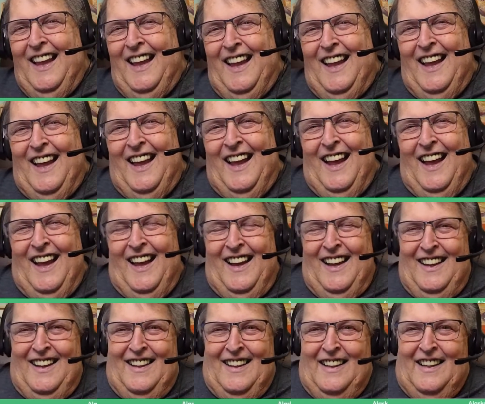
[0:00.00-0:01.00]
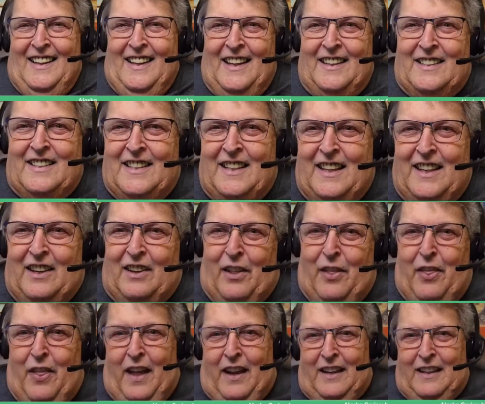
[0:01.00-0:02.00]
Ah, and Cindy will
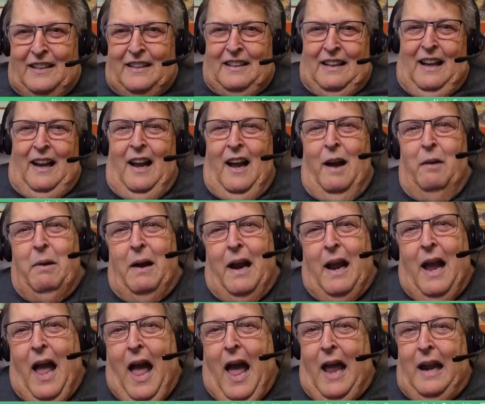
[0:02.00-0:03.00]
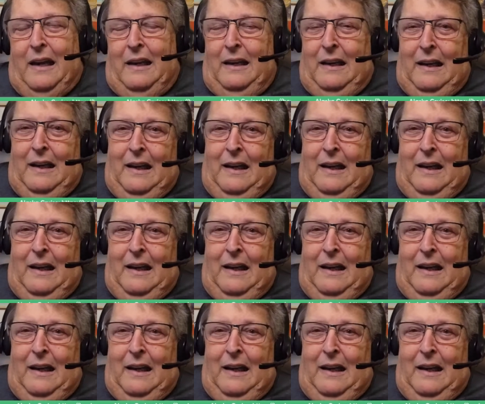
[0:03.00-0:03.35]
think, oh my God,